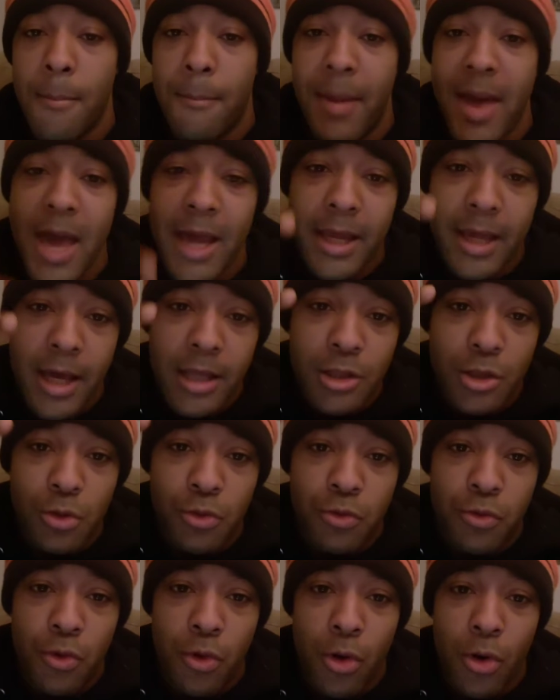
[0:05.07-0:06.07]
Back at
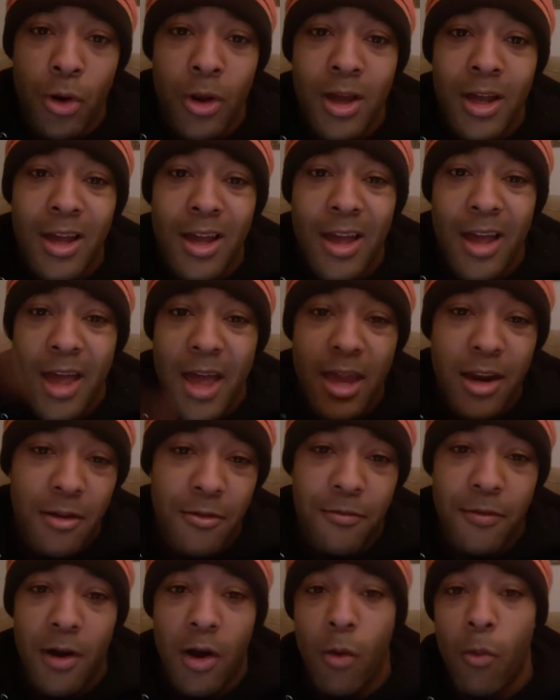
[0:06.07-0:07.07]
you for
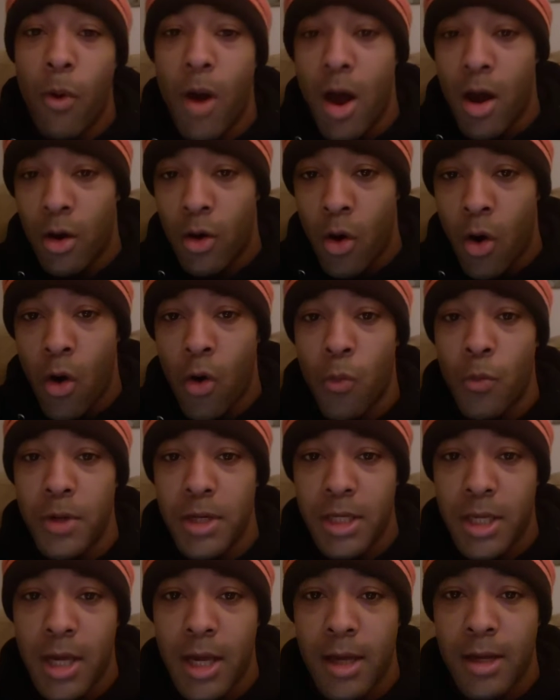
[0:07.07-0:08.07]
NFL Wildcard
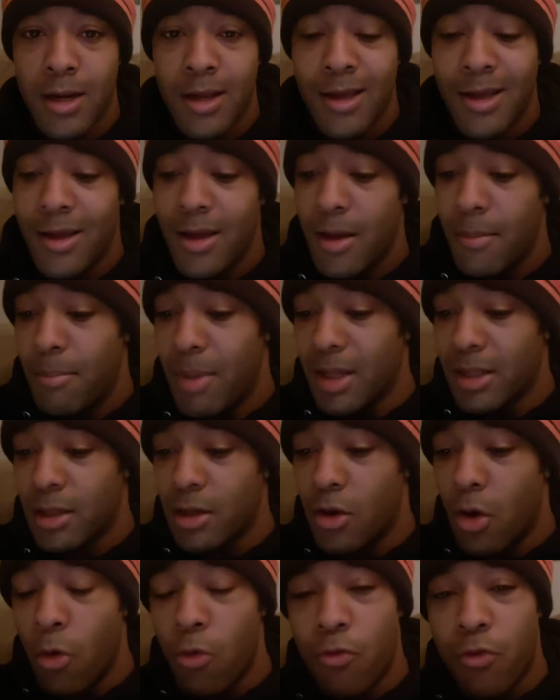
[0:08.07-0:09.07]
Weekend. About
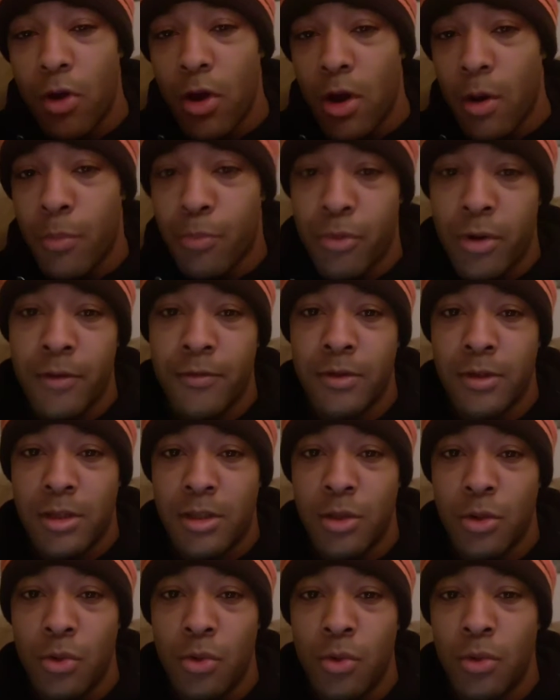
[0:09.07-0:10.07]
to go real brief
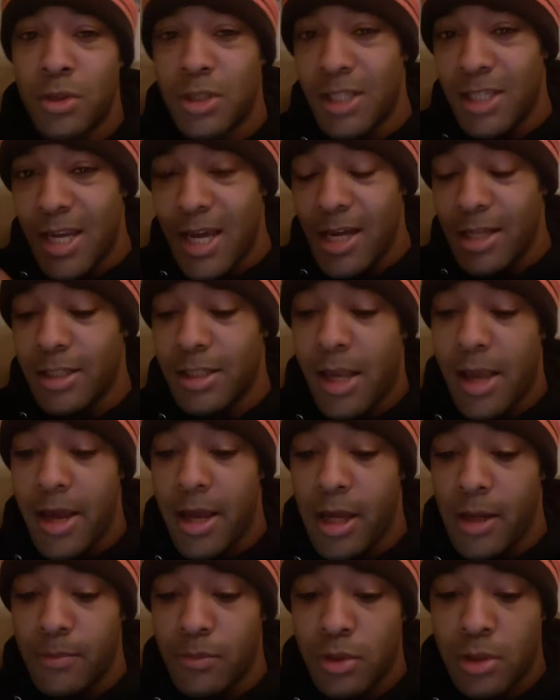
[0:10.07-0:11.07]
into today's
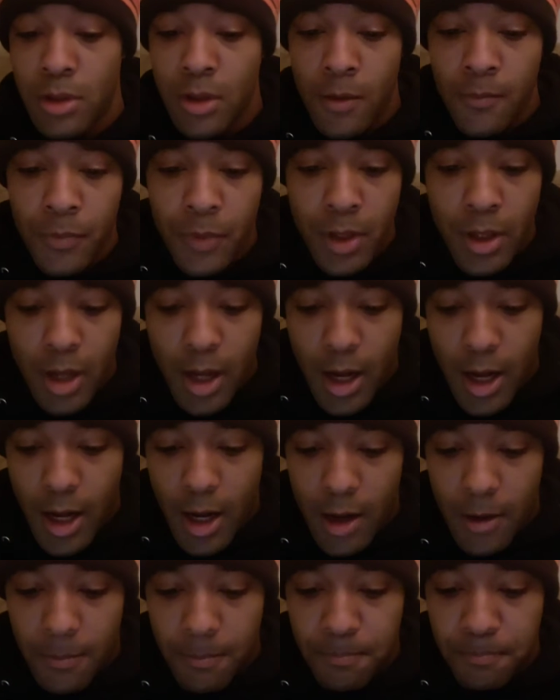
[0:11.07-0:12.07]
games.
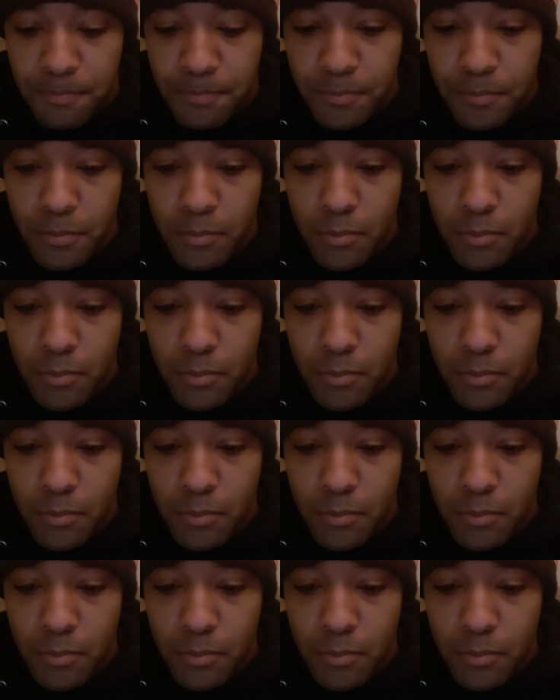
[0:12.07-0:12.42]
I'm